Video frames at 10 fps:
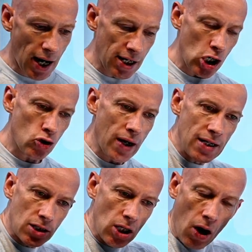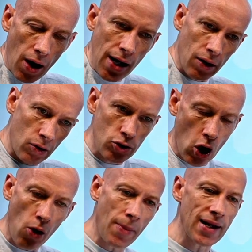I can create tiles
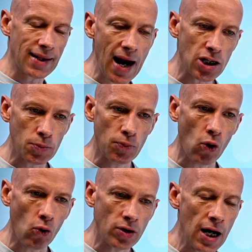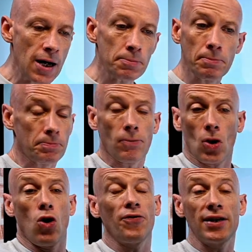on my dashboard
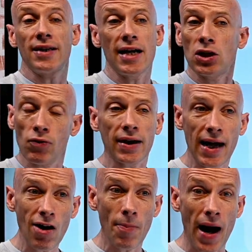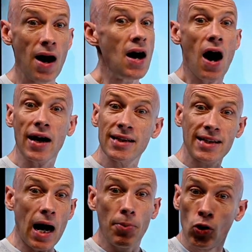of the data I care about. I can set
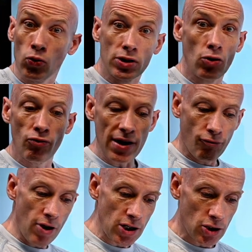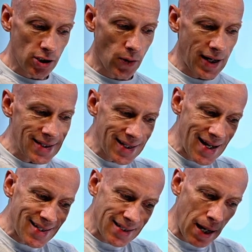up an auto refresh, so I can set
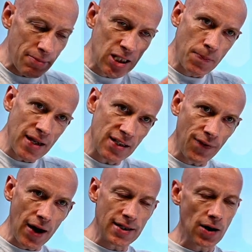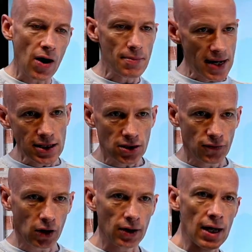some specified time
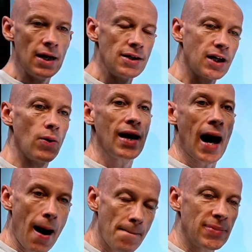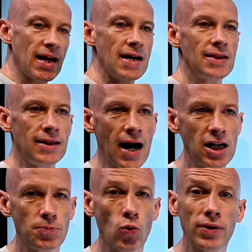interval to go and update the dashboard.